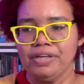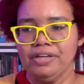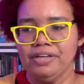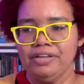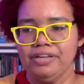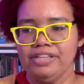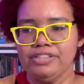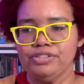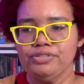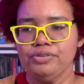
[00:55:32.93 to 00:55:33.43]

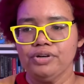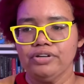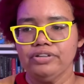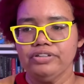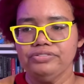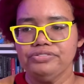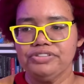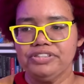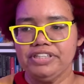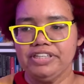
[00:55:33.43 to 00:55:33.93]
as you all
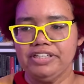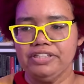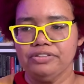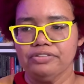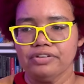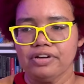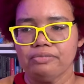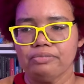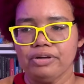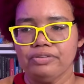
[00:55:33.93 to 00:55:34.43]
have seen
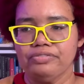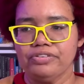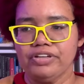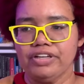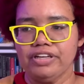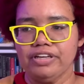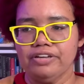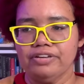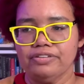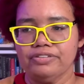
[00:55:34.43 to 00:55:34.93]
throughout my
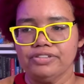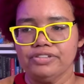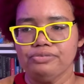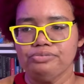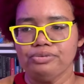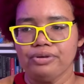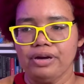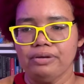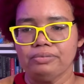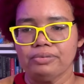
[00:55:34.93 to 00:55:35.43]
videos, you
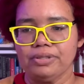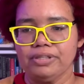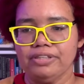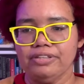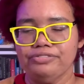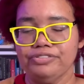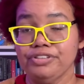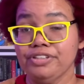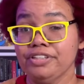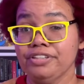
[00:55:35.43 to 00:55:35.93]
probably,
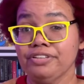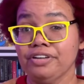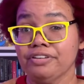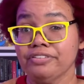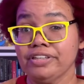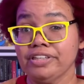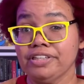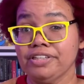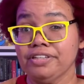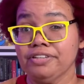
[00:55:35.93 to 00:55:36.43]
if you didn't
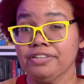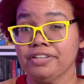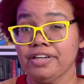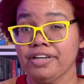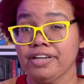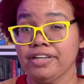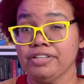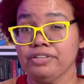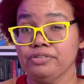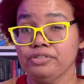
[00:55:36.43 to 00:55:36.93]
already know that
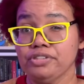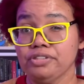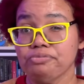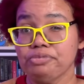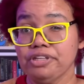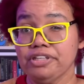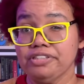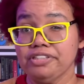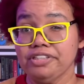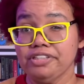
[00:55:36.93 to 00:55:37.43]
I used to
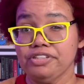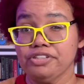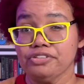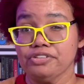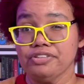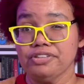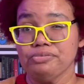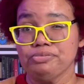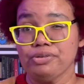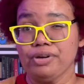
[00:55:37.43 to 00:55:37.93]
be a
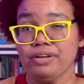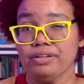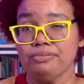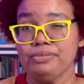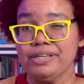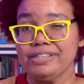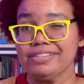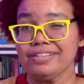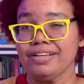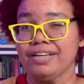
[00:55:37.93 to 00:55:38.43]
teacher, it probably
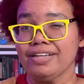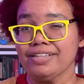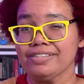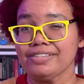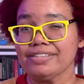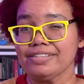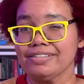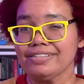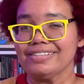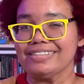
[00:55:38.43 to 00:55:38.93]
makes a lot of
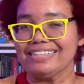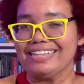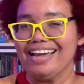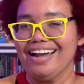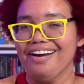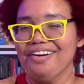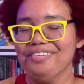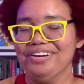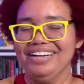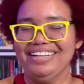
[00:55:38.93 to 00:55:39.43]
sense
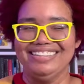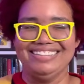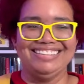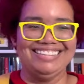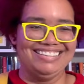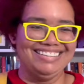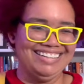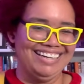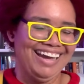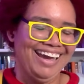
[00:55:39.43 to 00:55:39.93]
now.
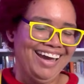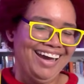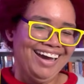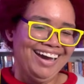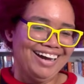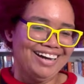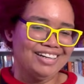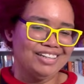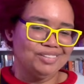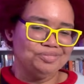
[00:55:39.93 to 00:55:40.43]

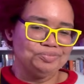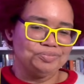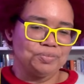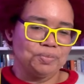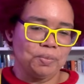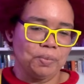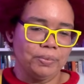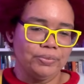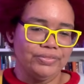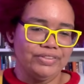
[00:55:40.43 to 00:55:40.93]

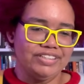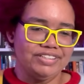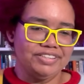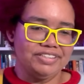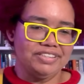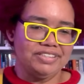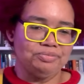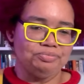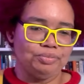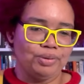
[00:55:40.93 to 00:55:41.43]
This
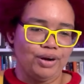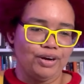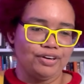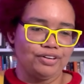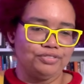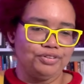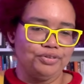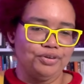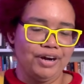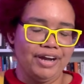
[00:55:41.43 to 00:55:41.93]
is part
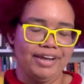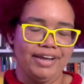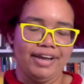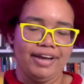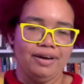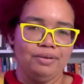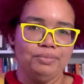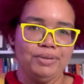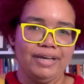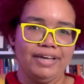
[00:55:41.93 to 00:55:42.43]
of who I
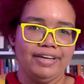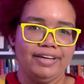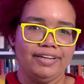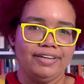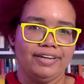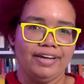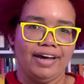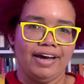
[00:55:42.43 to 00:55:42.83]
am, and